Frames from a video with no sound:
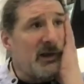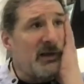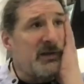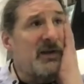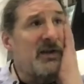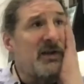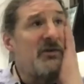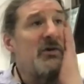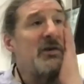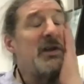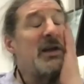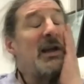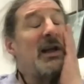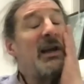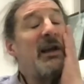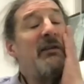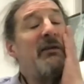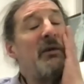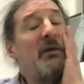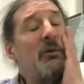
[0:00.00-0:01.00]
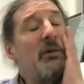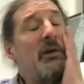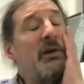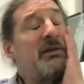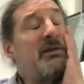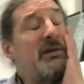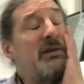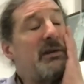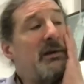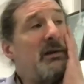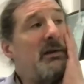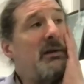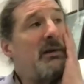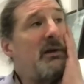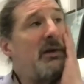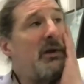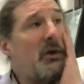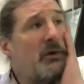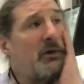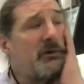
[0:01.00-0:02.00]
it's interesting, if it was
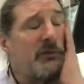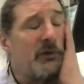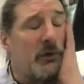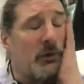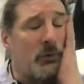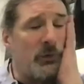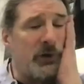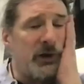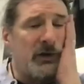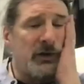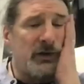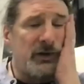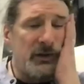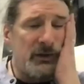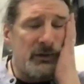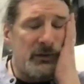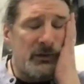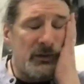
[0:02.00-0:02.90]
useful, we could